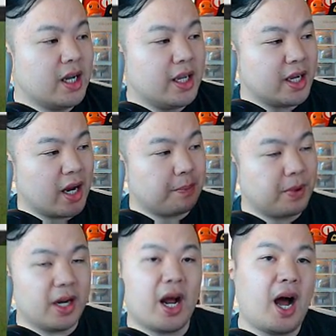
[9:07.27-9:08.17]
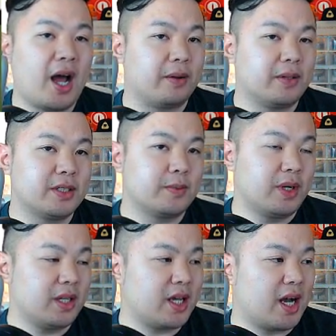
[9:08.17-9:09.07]
He got up pretty high. This is
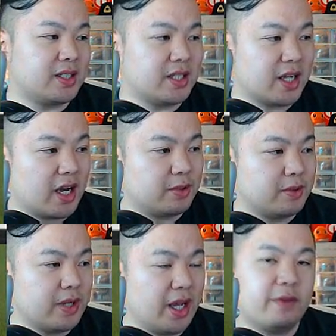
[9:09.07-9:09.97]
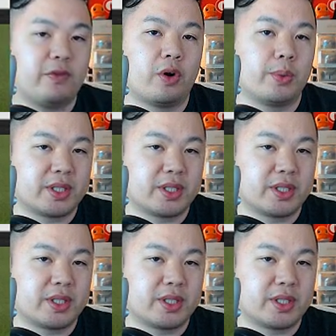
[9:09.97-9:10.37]
one of the guys that got up to an 84,